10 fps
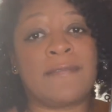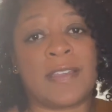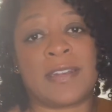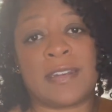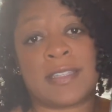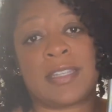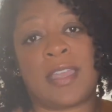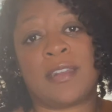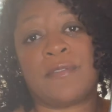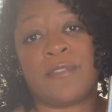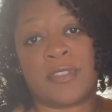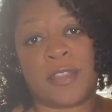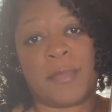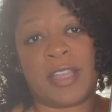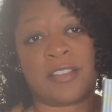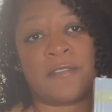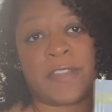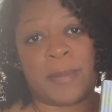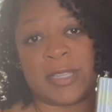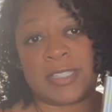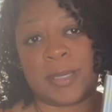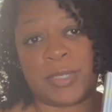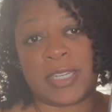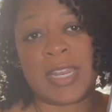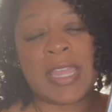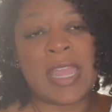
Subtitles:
fun and exciting for them as our family subject.